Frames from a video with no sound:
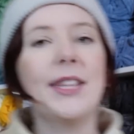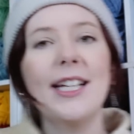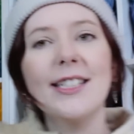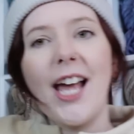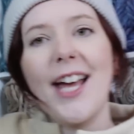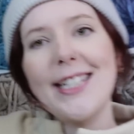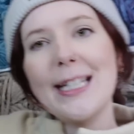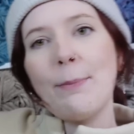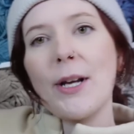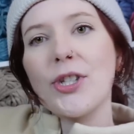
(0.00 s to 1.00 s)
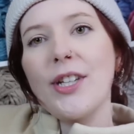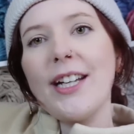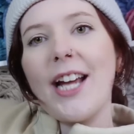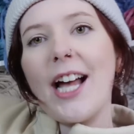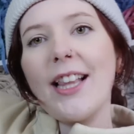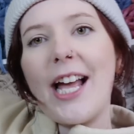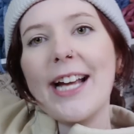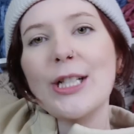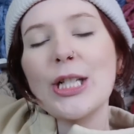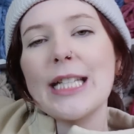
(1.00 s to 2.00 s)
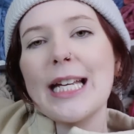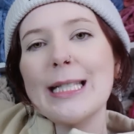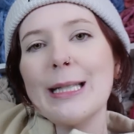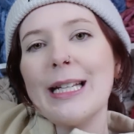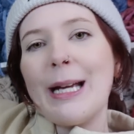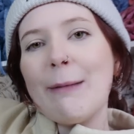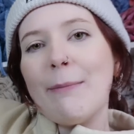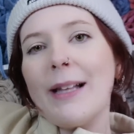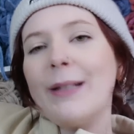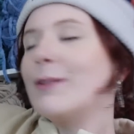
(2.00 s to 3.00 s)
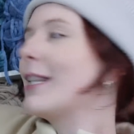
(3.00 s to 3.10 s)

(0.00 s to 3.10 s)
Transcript: these guys especially I like just as my little